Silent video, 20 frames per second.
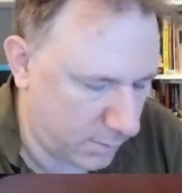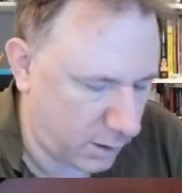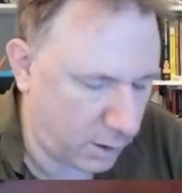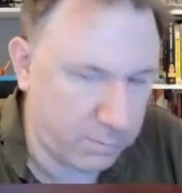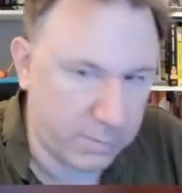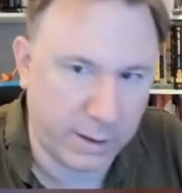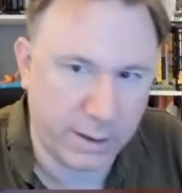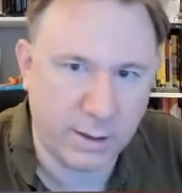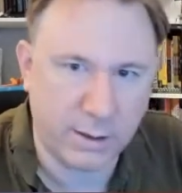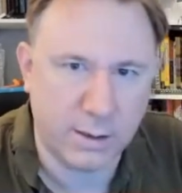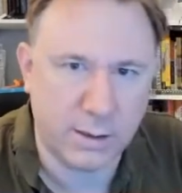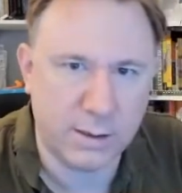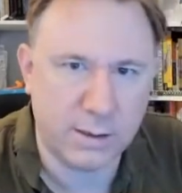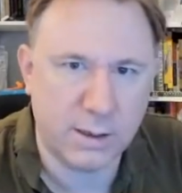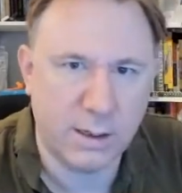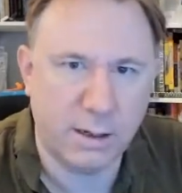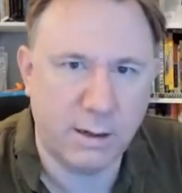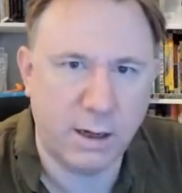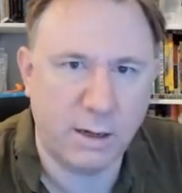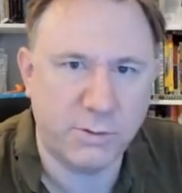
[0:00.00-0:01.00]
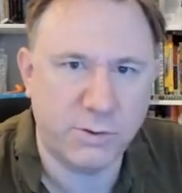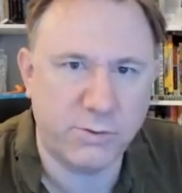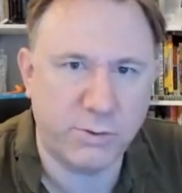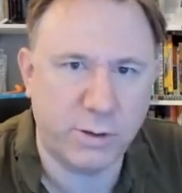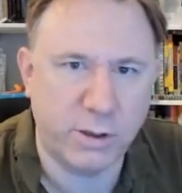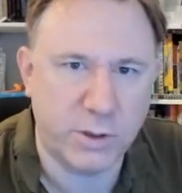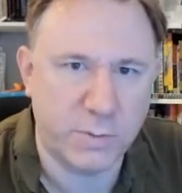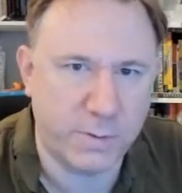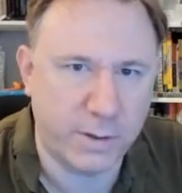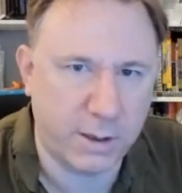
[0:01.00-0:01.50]
Oh my goodness, I'm
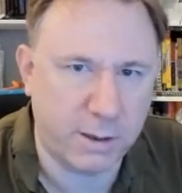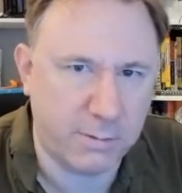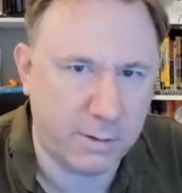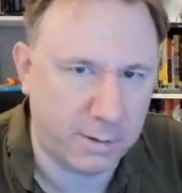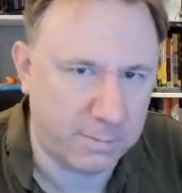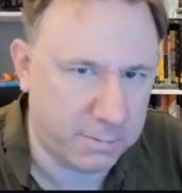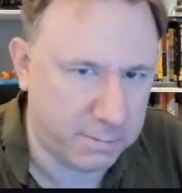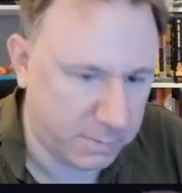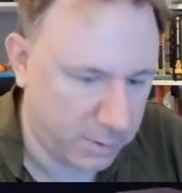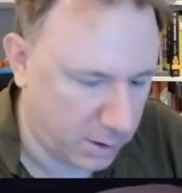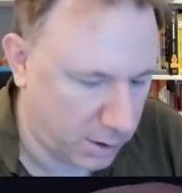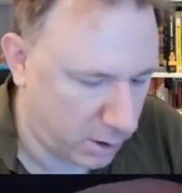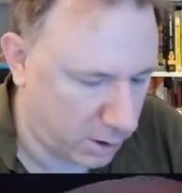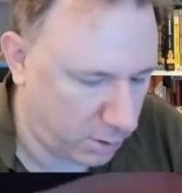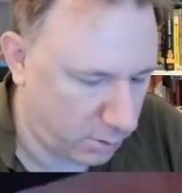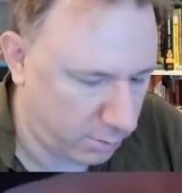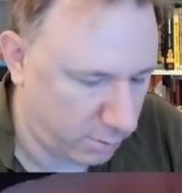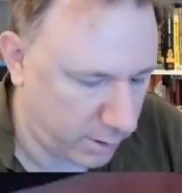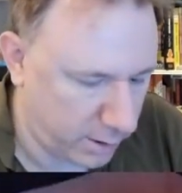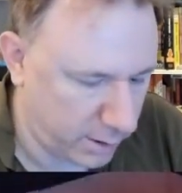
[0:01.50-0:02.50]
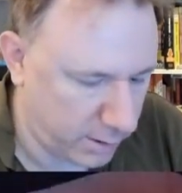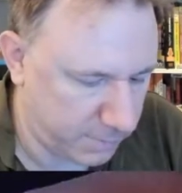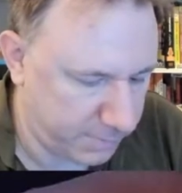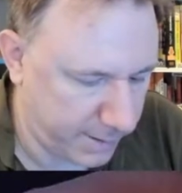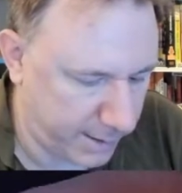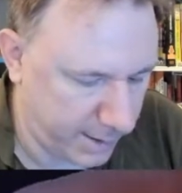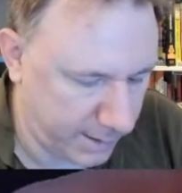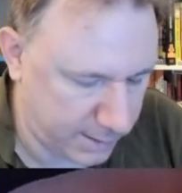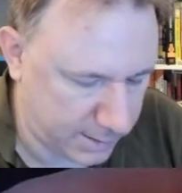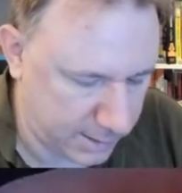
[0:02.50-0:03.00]
struggling to pick them up. Right,
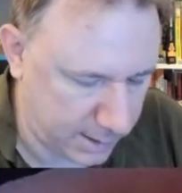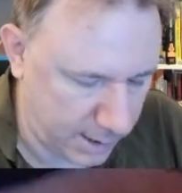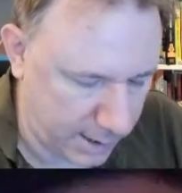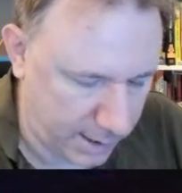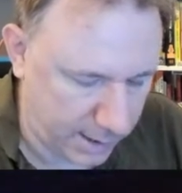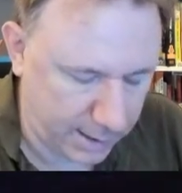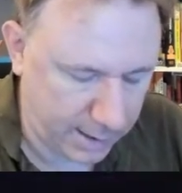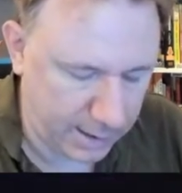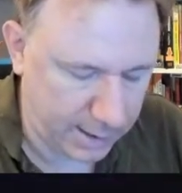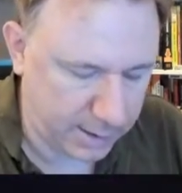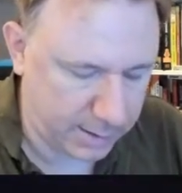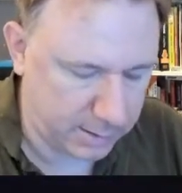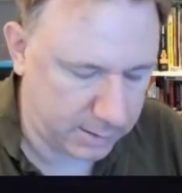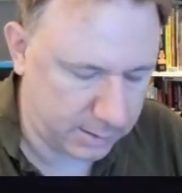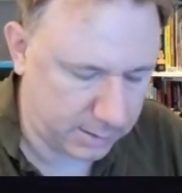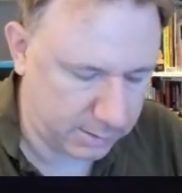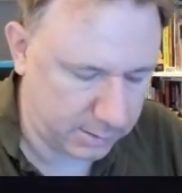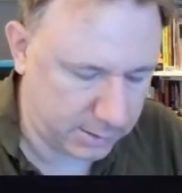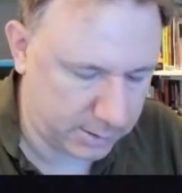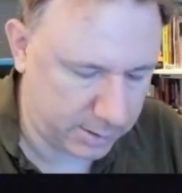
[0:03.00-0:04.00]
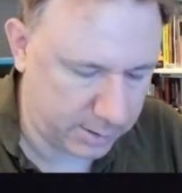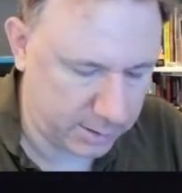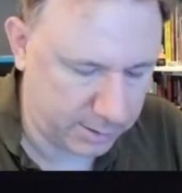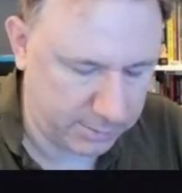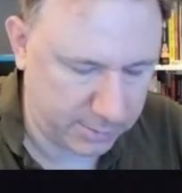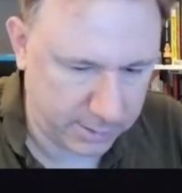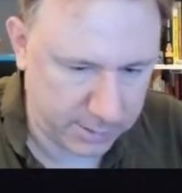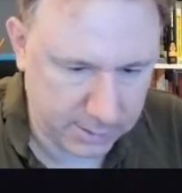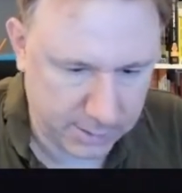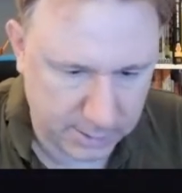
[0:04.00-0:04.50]
pegged there, and tidy
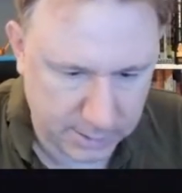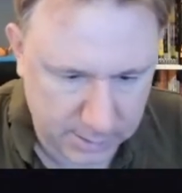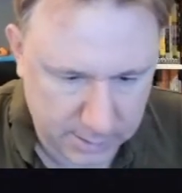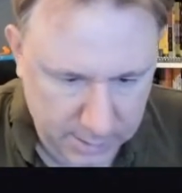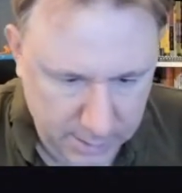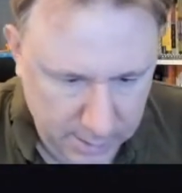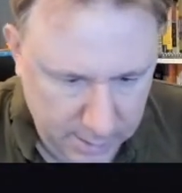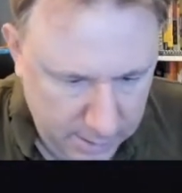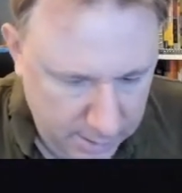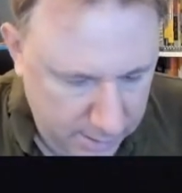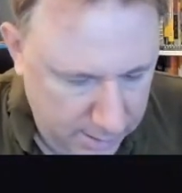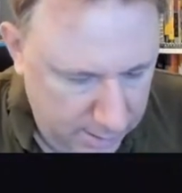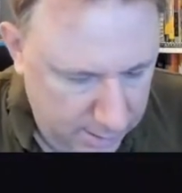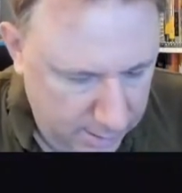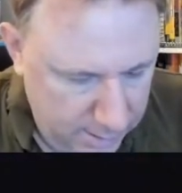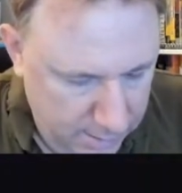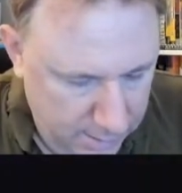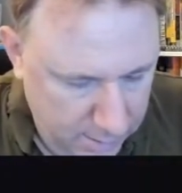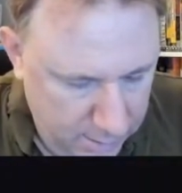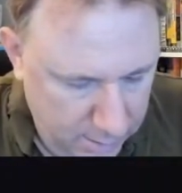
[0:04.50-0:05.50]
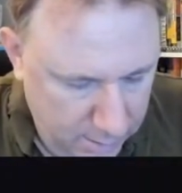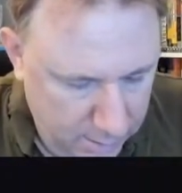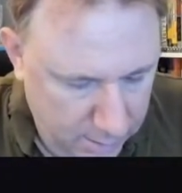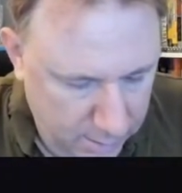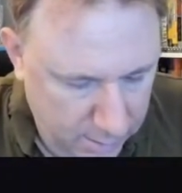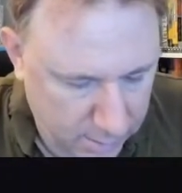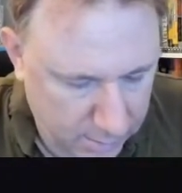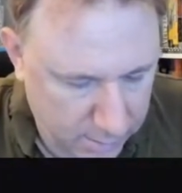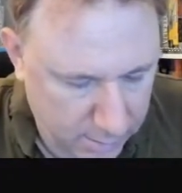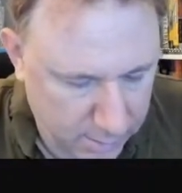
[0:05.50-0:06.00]
whiteys can
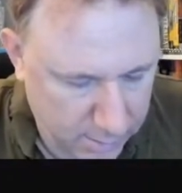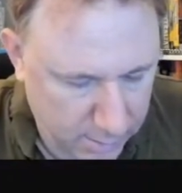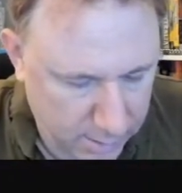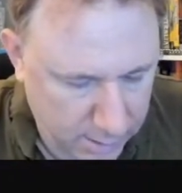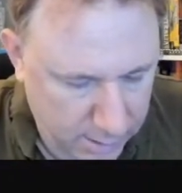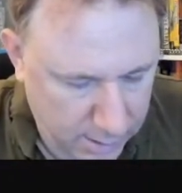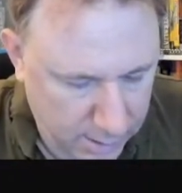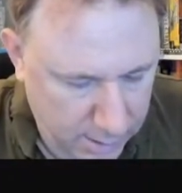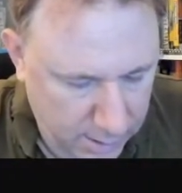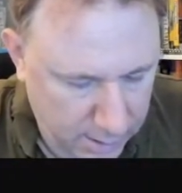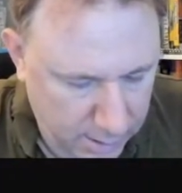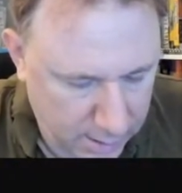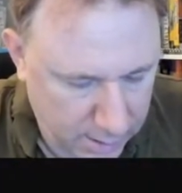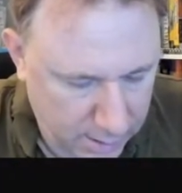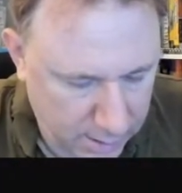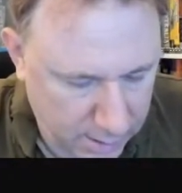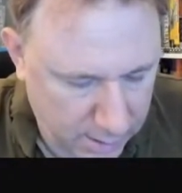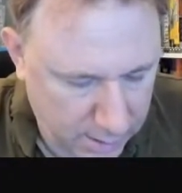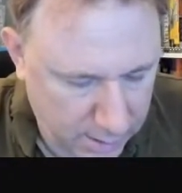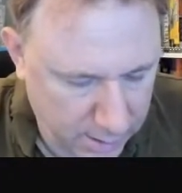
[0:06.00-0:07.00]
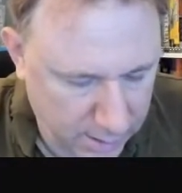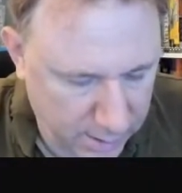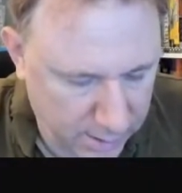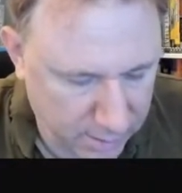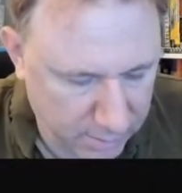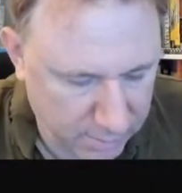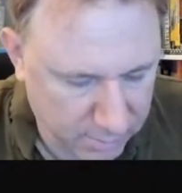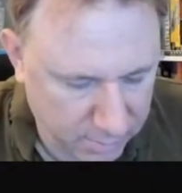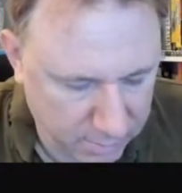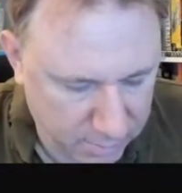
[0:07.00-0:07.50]
go here.